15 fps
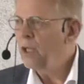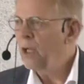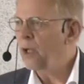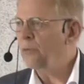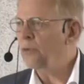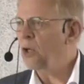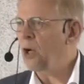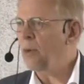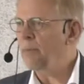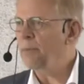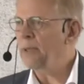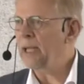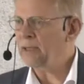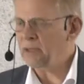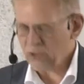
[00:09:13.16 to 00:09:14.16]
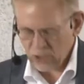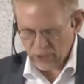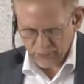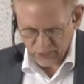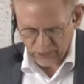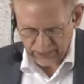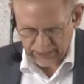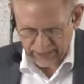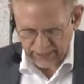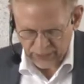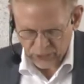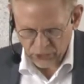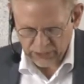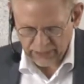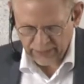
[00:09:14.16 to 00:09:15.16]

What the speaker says: of complex communication,